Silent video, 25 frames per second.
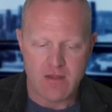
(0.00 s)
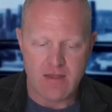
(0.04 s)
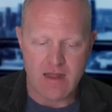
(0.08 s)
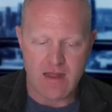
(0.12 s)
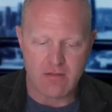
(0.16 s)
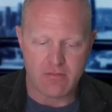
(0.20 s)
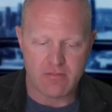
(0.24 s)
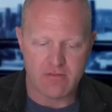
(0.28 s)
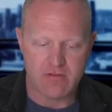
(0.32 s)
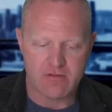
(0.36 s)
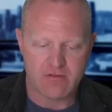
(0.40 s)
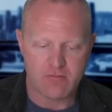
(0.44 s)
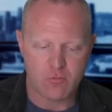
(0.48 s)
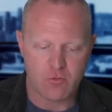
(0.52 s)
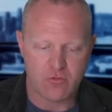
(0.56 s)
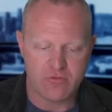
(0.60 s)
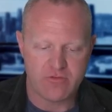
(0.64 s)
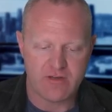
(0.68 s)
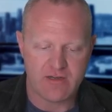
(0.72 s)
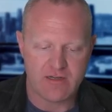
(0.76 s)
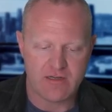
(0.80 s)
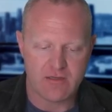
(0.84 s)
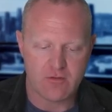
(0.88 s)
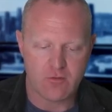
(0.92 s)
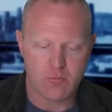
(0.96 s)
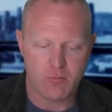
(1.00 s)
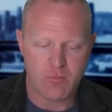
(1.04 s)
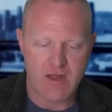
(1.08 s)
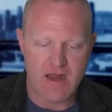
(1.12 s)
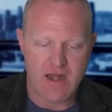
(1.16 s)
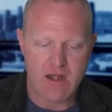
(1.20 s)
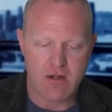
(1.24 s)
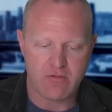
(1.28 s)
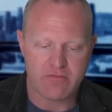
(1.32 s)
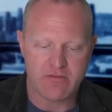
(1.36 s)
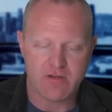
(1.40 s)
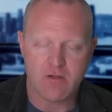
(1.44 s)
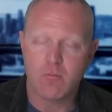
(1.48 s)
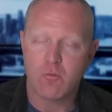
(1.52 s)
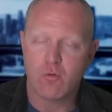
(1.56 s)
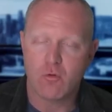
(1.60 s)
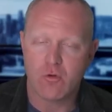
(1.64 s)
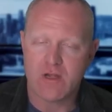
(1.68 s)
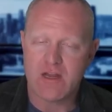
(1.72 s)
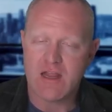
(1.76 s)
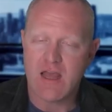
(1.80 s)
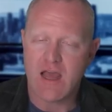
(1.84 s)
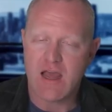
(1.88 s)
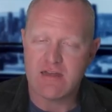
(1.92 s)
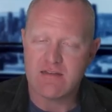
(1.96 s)
Now, this particular buyer is in a
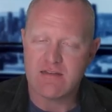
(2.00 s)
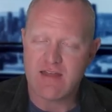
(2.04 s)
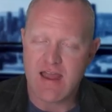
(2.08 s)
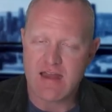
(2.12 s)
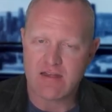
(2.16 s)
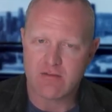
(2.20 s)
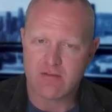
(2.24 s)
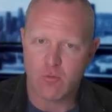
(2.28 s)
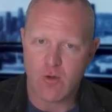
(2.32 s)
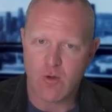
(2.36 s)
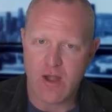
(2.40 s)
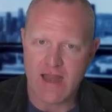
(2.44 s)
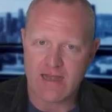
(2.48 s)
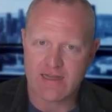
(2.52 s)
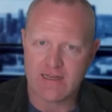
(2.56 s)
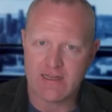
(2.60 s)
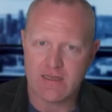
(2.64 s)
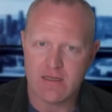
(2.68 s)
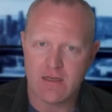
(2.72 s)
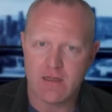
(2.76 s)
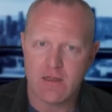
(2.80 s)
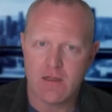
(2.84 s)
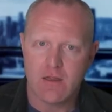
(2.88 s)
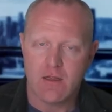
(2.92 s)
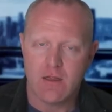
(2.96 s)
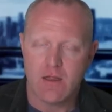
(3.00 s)
pretty high tax bracket,